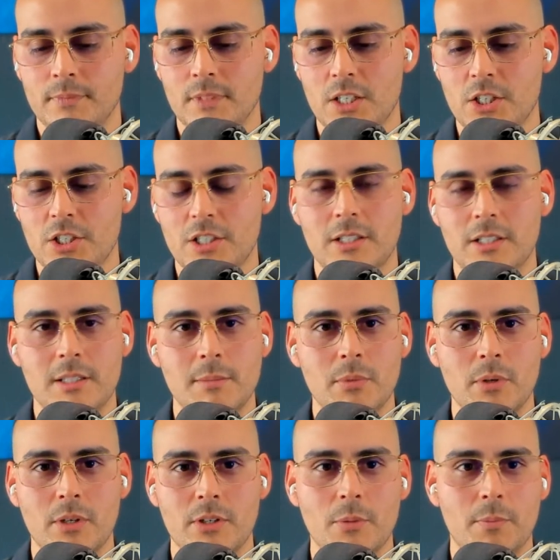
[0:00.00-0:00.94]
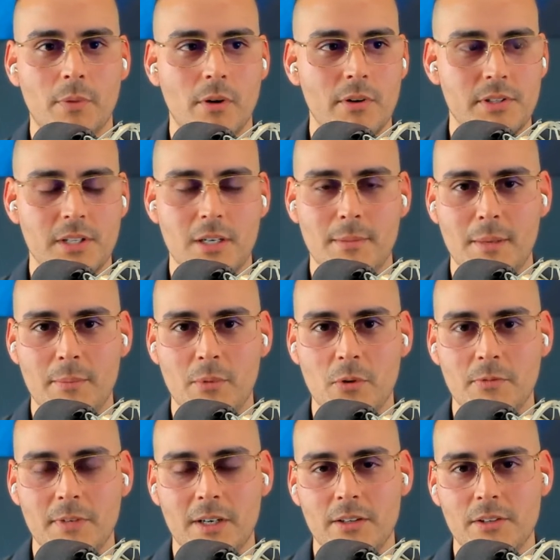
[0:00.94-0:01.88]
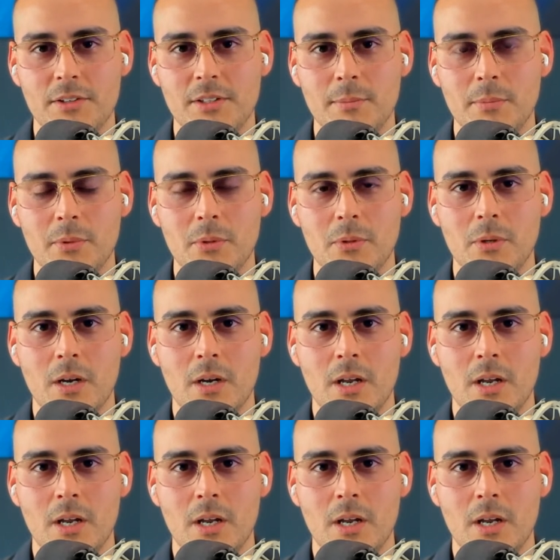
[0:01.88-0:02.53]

You'll probably see it on my profile, a simple